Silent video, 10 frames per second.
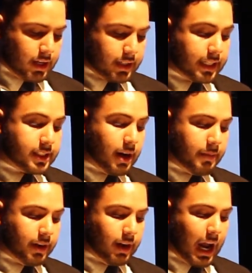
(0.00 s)
This
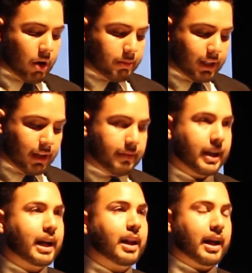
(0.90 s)
summer, I will be living
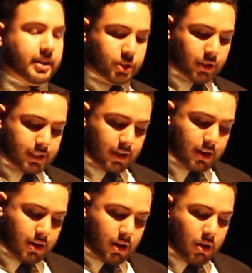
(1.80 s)
in Atlanta, Georgia,